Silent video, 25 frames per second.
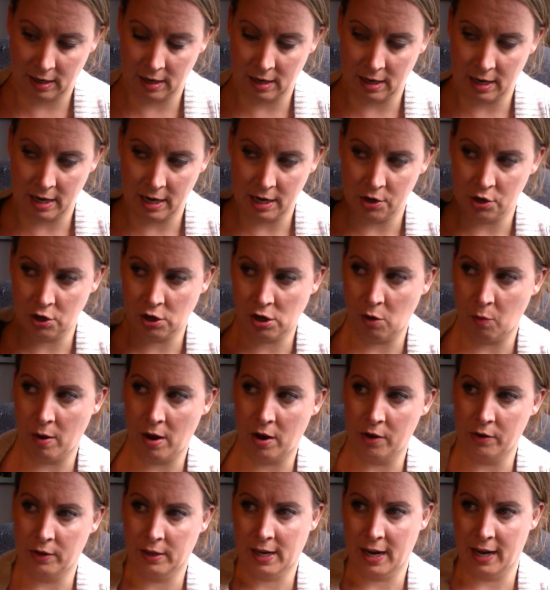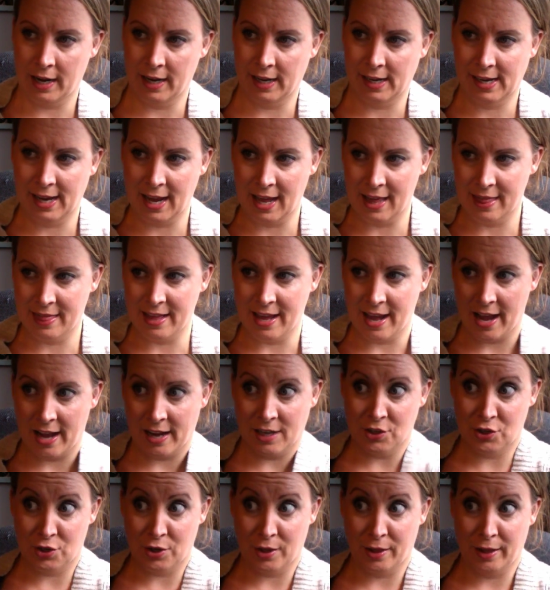It took a while to kind of get that,
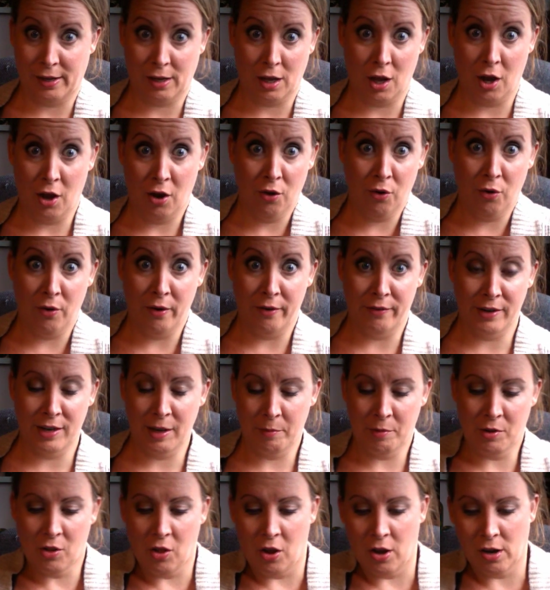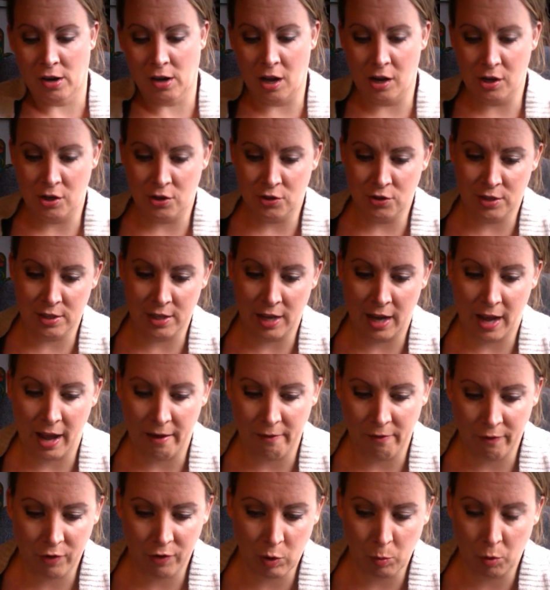because you're like, oh, every time you log on, you see I
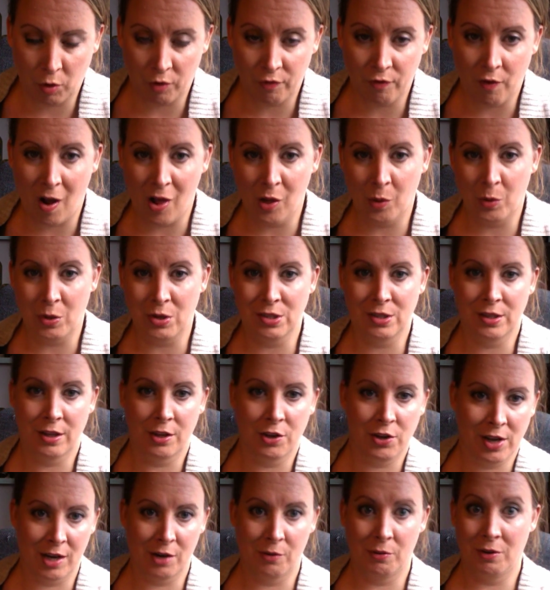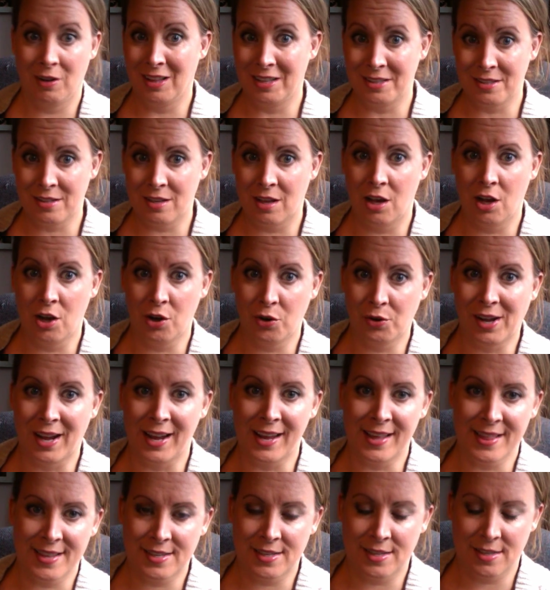have a few more followers. And then you kind of realize,
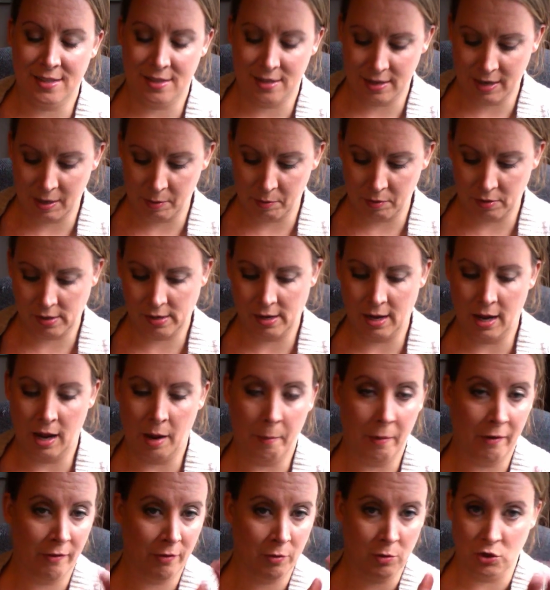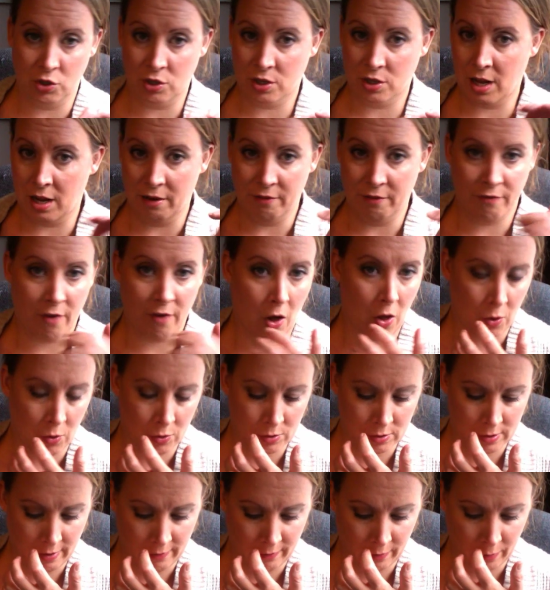okay, this is the name of the game. Everyone just kind of
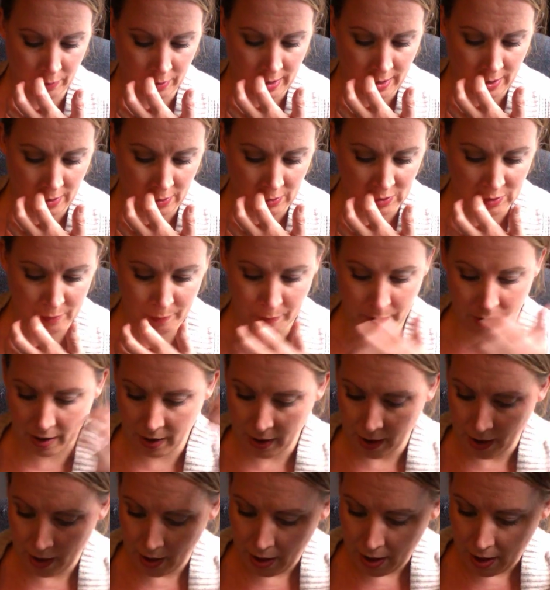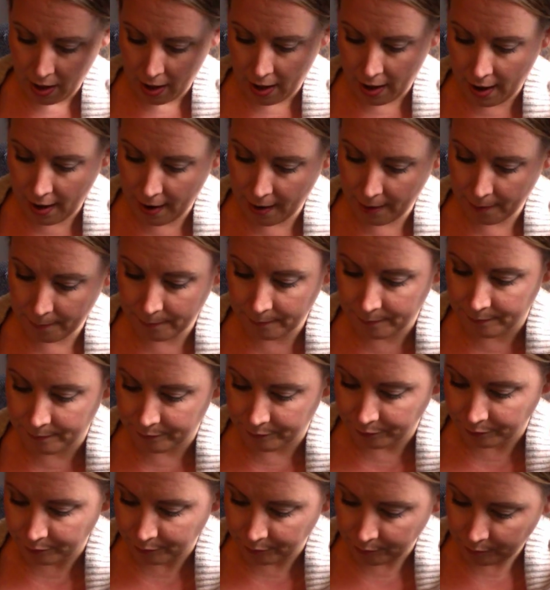follows everyone else. But a
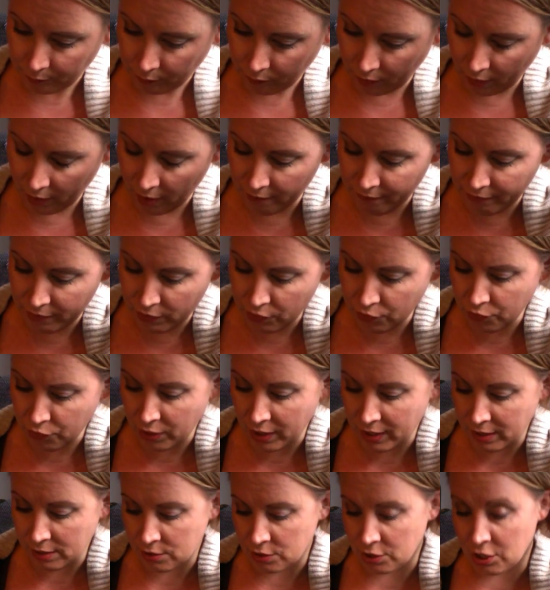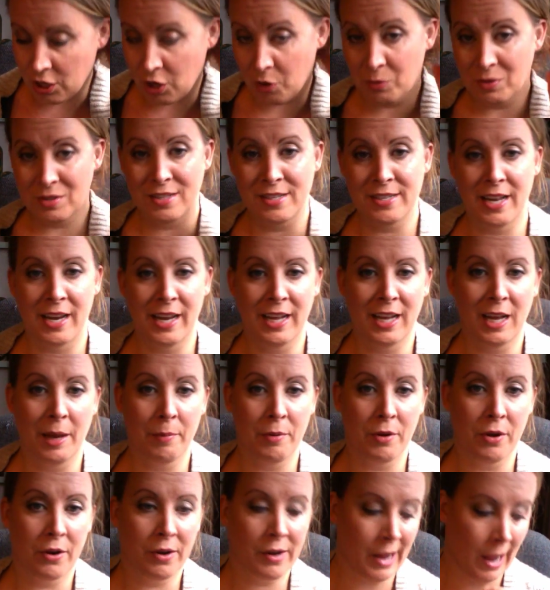few things to know when setting
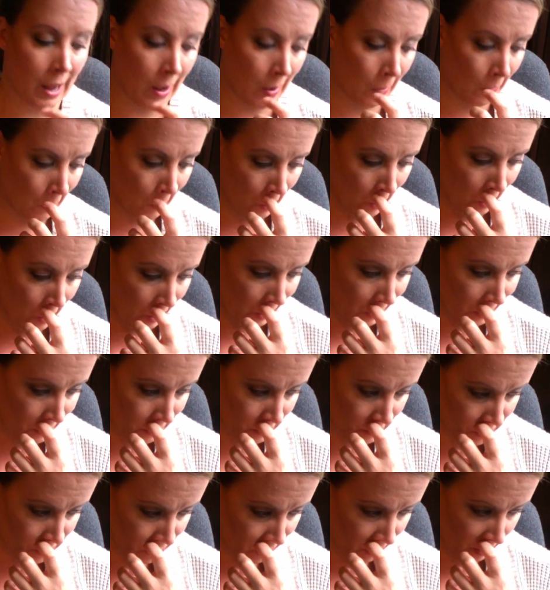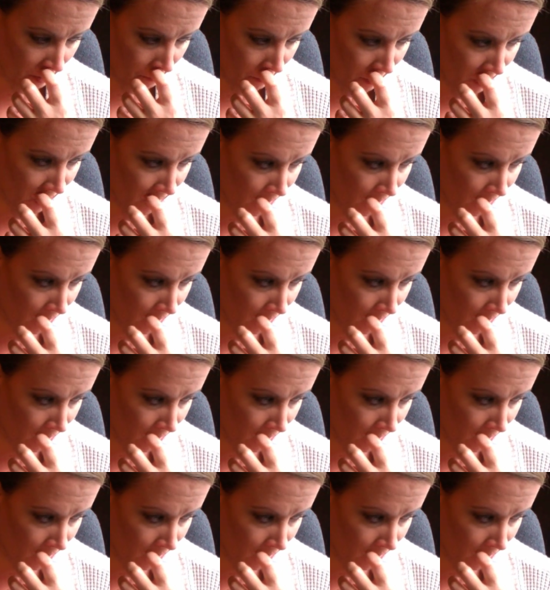up your account. Poshmark